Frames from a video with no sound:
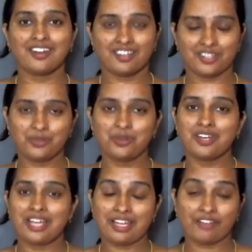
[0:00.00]
know
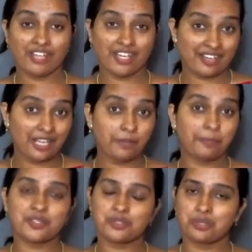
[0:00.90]
we are
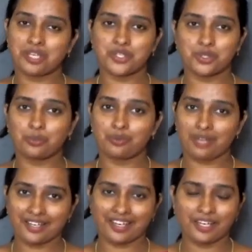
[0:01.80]
helpless to teach you
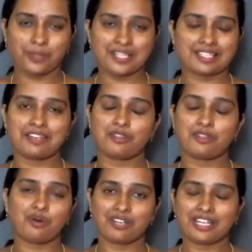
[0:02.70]
again once again in the
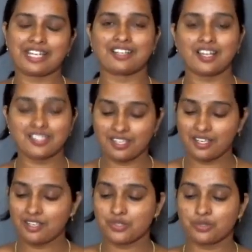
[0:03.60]
online class.
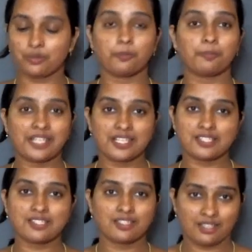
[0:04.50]
So
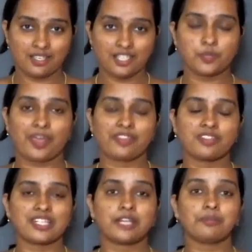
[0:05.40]
please spare the
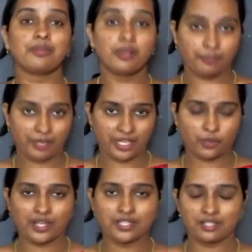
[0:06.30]
time, make you
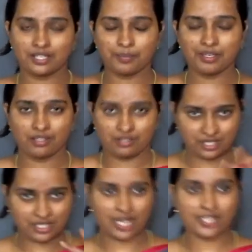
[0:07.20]

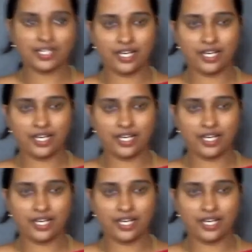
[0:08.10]
start